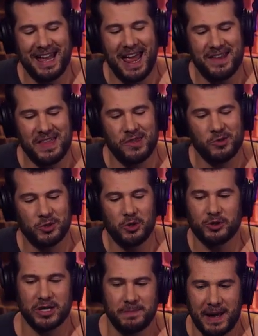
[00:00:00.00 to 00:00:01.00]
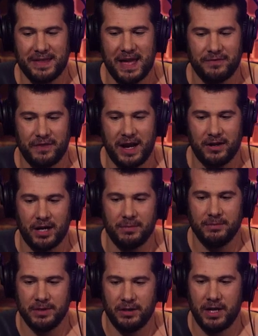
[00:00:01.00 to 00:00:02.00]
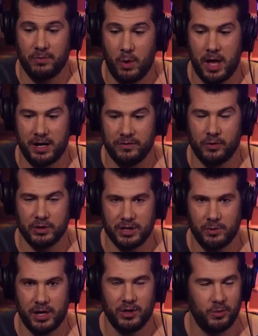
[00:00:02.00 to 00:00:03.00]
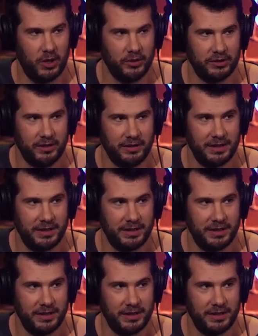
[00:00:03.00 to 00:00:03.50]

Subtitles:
And then those girls tried to buy that firearm. You know, they wanted the Walther.